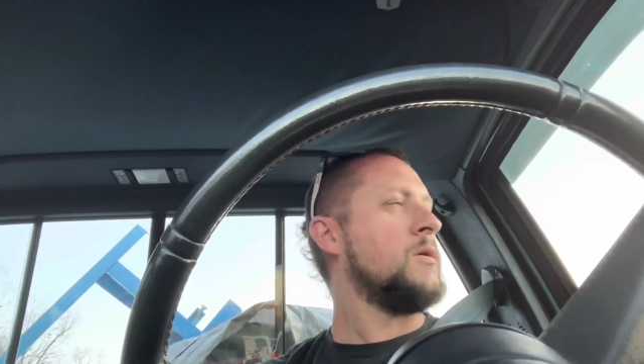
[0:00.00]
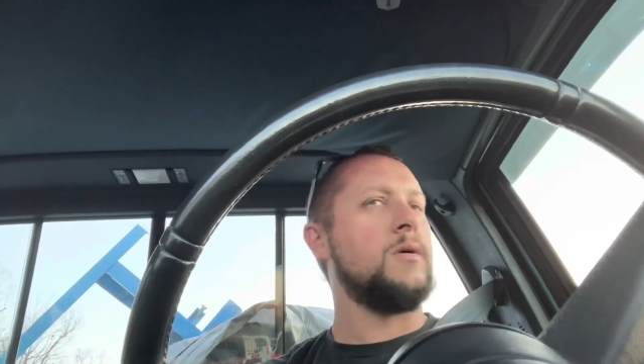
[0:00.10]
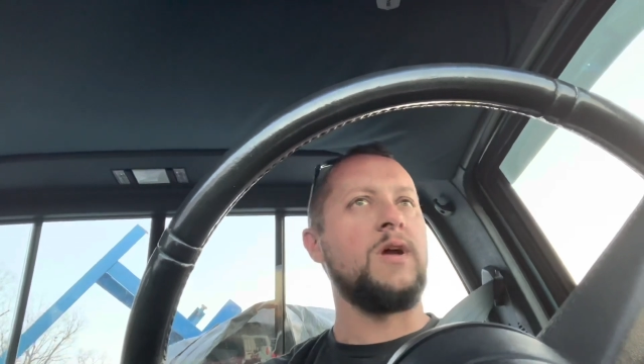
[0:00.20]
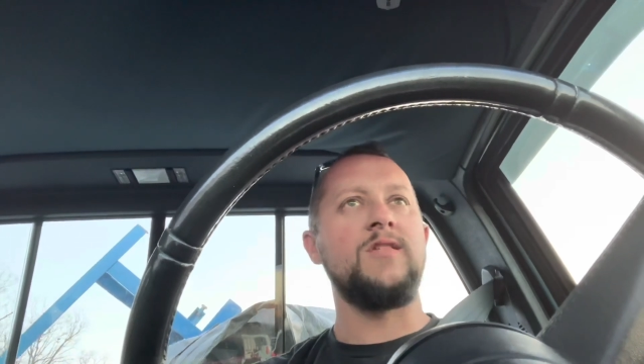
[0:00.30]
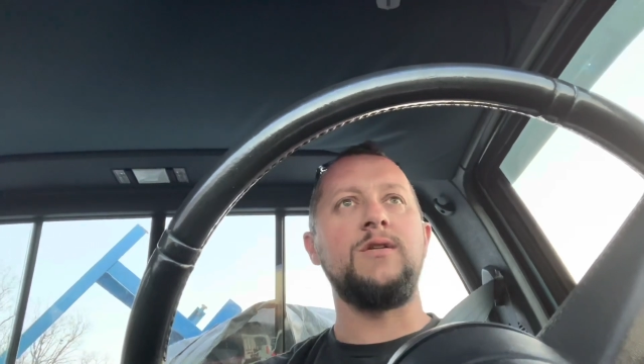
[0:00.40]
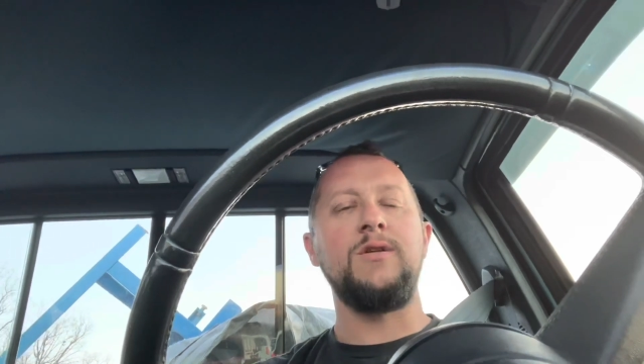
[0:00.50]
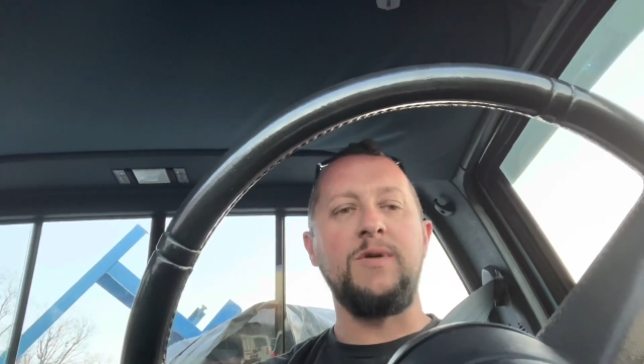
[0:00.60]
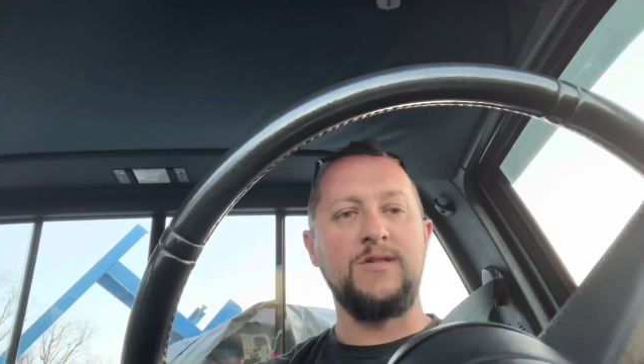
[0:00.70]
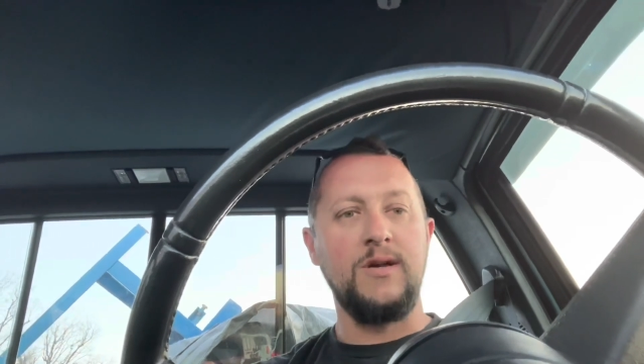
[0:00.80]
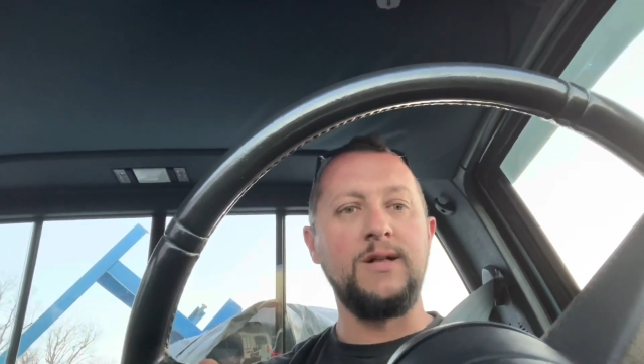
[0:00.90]
Guess I don't need my
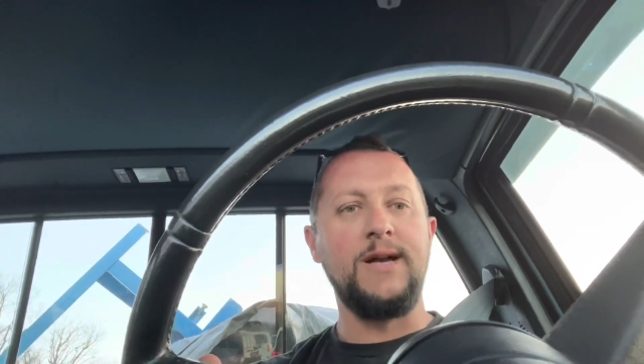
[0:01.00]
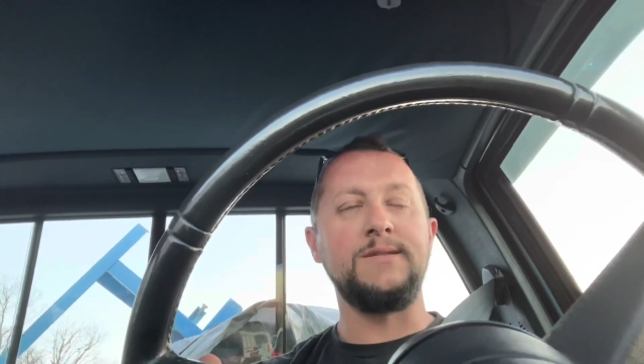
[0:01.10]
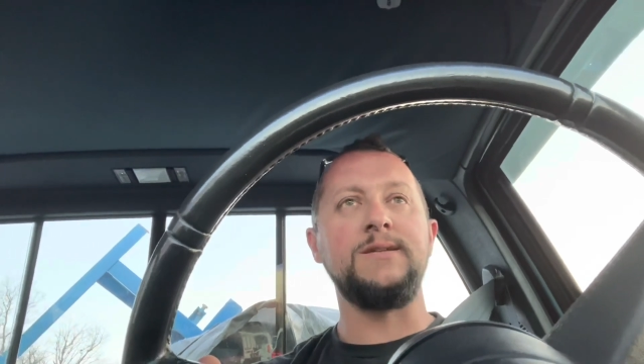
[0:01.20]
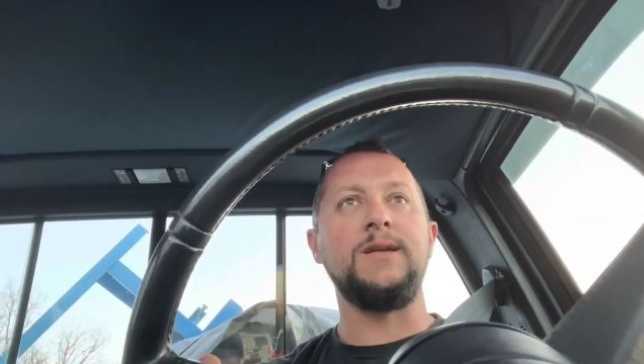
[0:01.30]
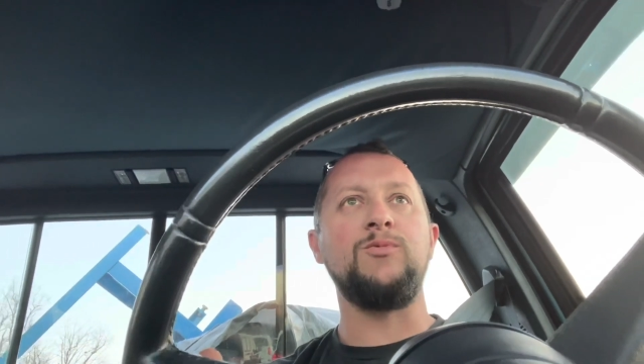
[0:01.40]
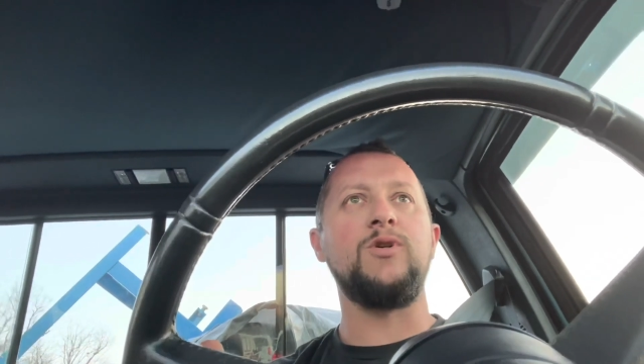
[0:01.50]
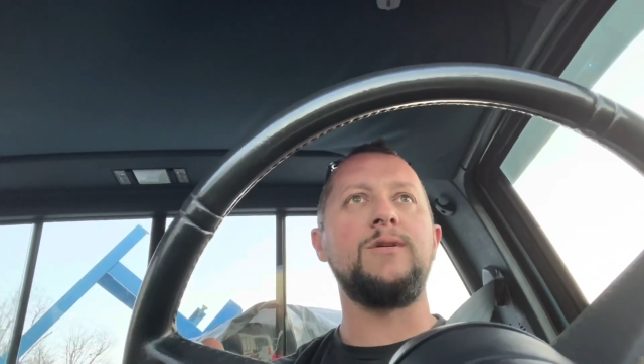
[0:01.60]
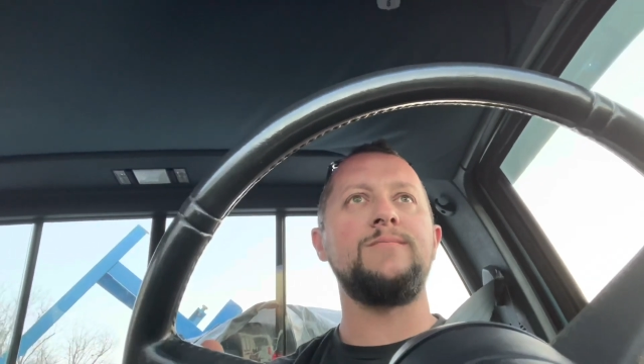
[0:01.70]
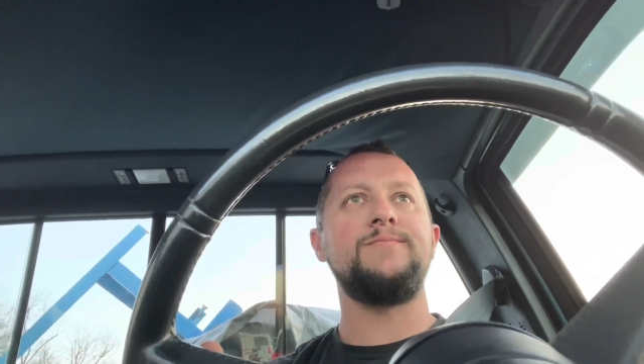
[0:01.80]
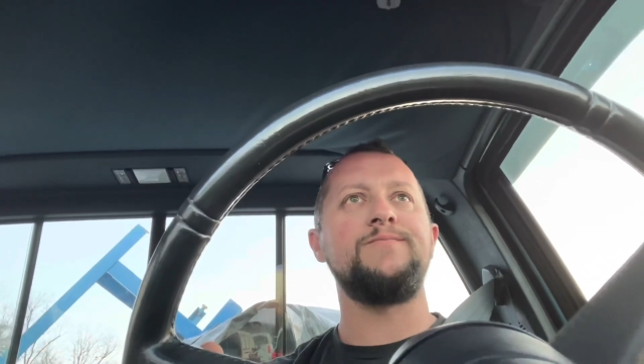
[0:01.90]
sunglasses anymore.
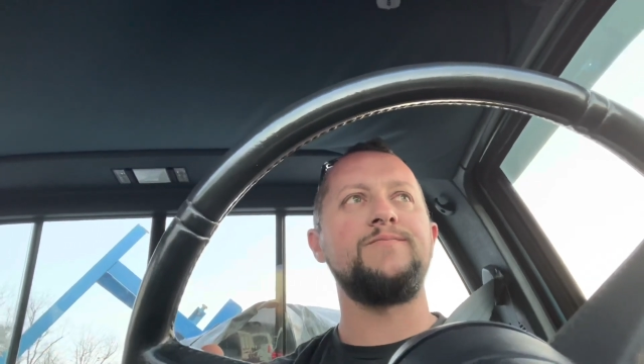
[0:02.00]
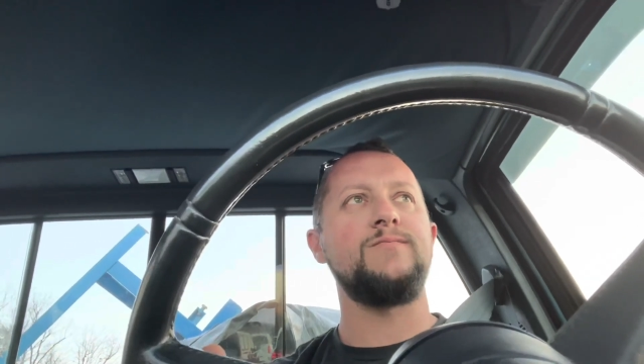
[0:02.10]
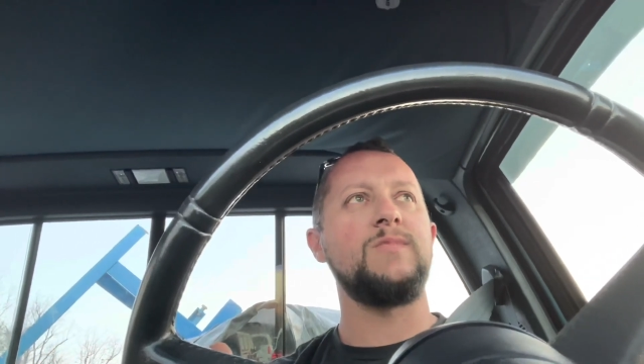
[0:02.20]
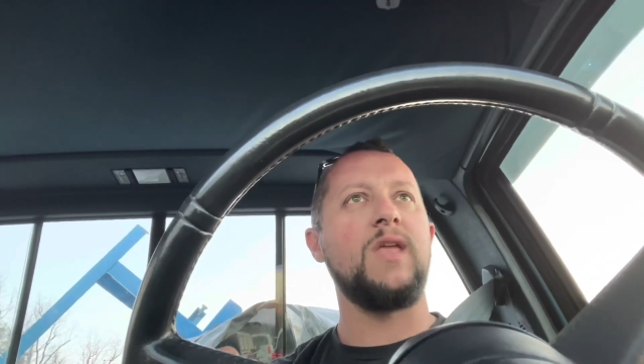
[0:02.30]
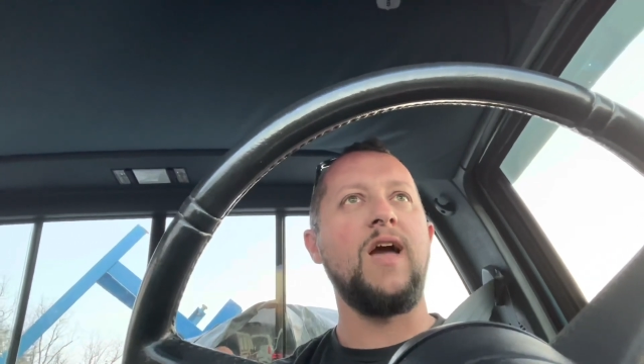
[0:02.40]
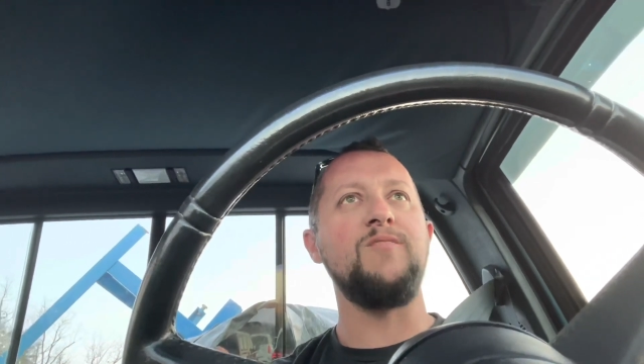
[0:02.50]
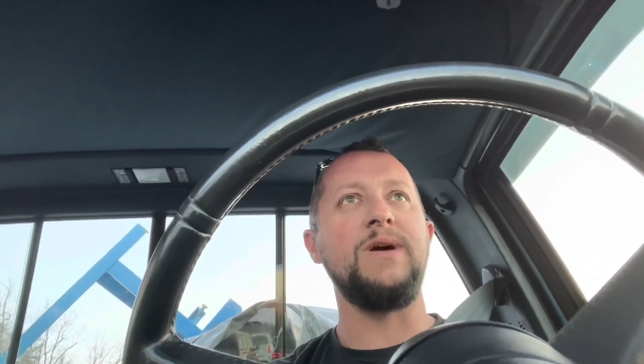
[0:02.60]
I've